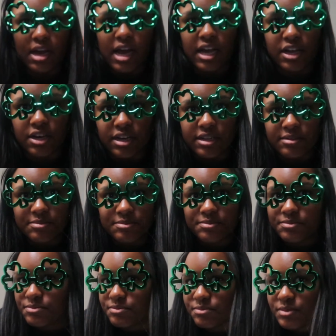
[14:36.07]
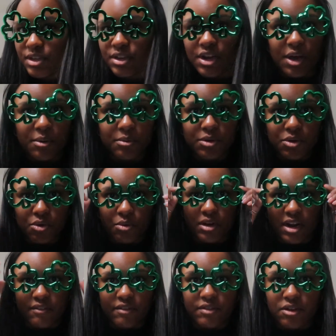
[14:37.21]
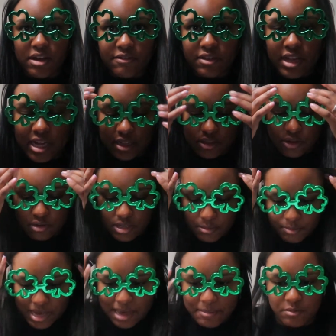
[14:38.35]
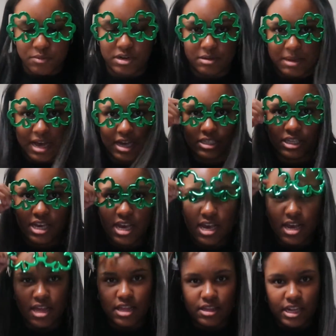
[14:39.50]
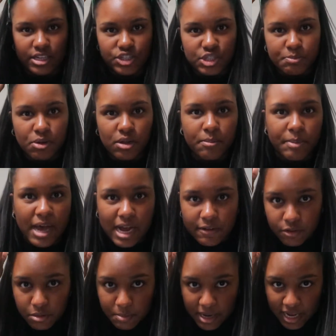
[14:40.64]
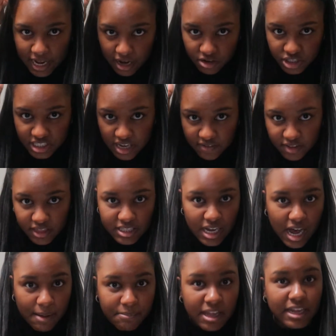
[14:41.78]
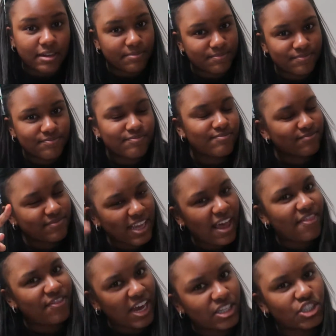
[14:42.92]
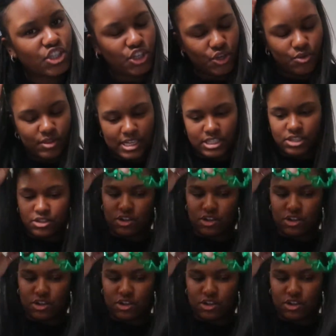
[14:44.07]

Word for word: I could, you know, cool, whatever, even though I feel like low-key Batman wearing a mask. And then like just pull it back with my hair and just have it at the top. Like, that's cute, that's a